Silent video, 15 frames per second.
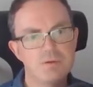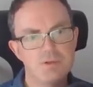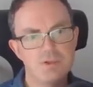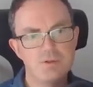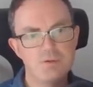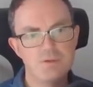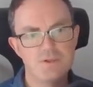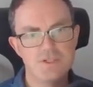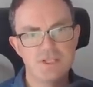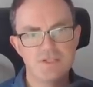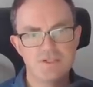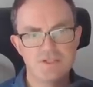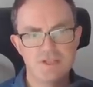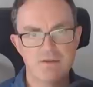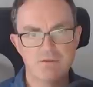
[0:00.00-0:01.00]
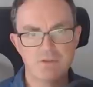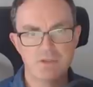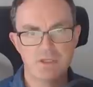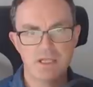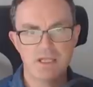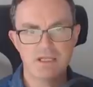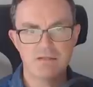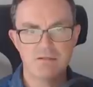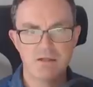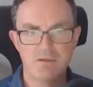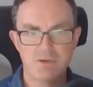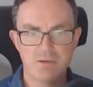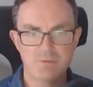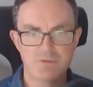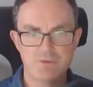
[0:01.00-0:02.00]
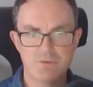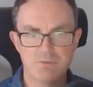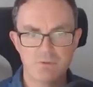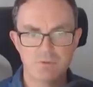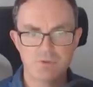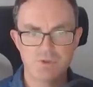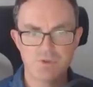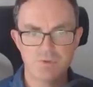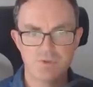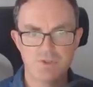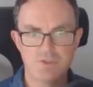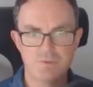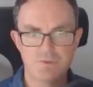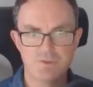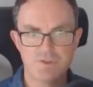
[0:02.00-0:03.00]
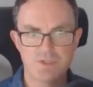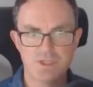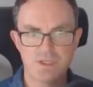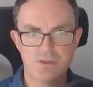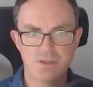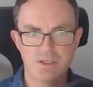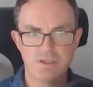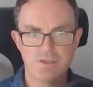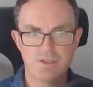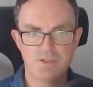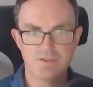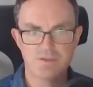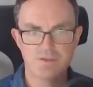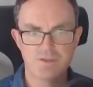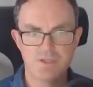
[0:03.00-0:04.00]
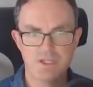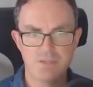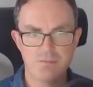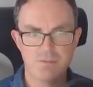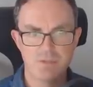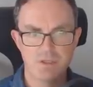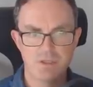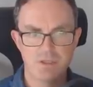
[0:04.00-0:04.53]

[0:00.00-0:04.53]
2, 6, 7 and 8. No, that was the wrong choice, wasn't it? That doesn't seem...